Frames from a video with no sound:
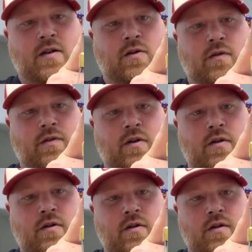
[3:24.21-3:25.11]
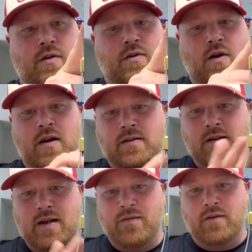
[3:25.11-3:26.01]
So if your thread is
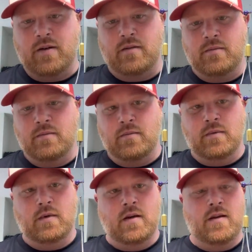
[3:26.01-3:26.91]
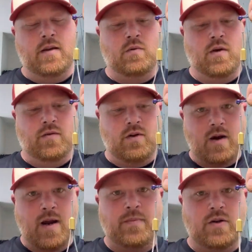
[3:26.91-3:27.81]
even, then whenever you
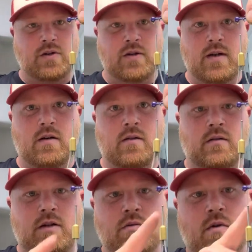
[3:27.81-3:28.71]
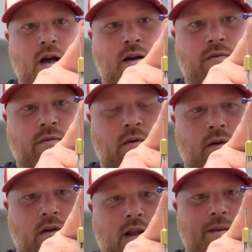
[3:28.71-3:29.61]
wrap your chenille, you won't have
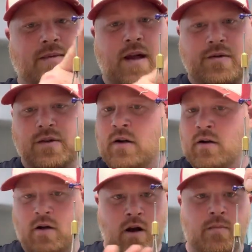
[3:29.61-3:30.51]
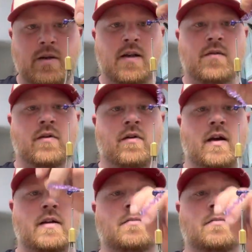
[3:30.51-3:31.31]
lopsided chenille. It'll all be even, okay?